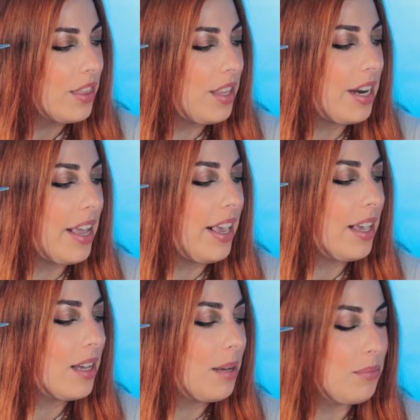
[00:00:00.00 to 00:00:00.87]

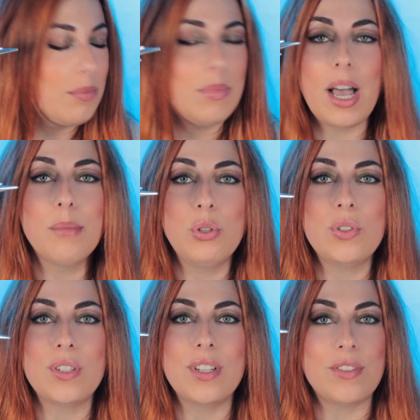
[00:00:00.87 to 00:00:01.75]
that I'm
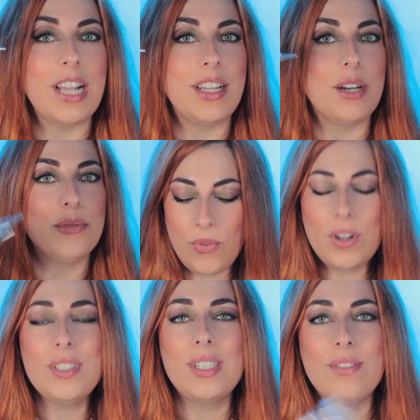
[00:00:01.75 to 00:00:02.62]
using right now.
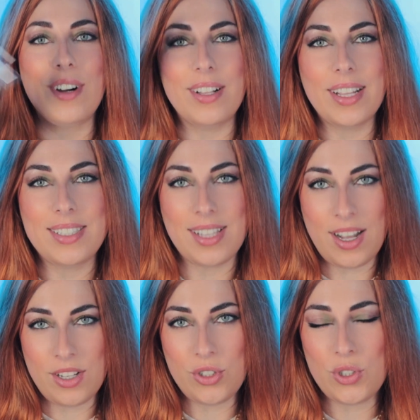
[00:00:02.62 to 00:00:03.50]
First of all, it's
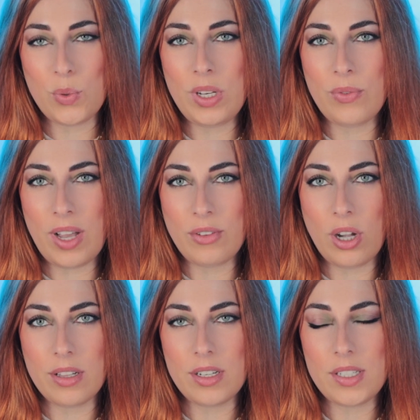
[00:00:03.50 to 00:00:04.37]

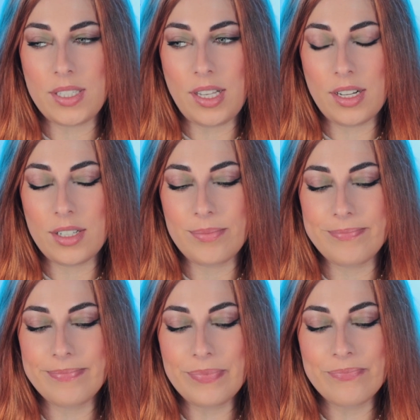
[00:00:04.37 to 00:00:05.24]
$125
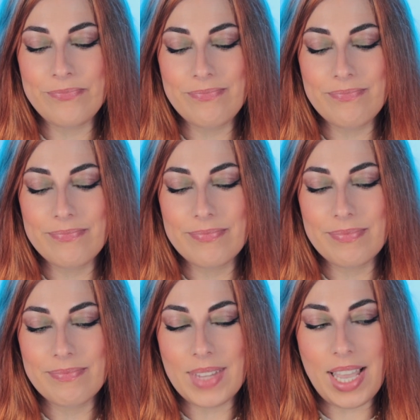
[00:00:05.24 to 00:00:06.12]
here
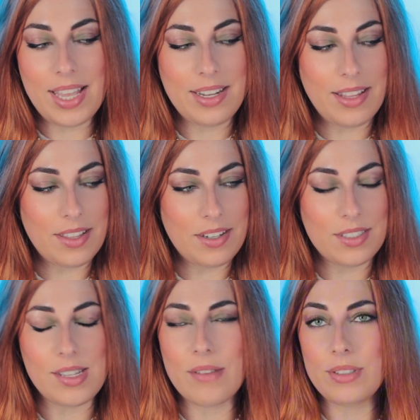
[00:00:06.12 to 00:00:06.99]
and another
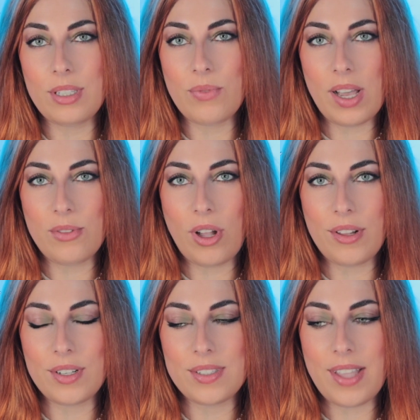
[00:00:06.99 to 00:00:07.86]

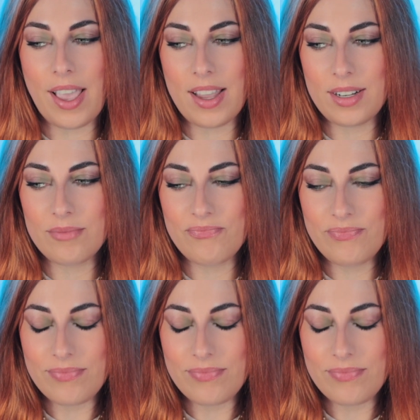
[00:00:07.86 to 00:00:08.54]
$75 there.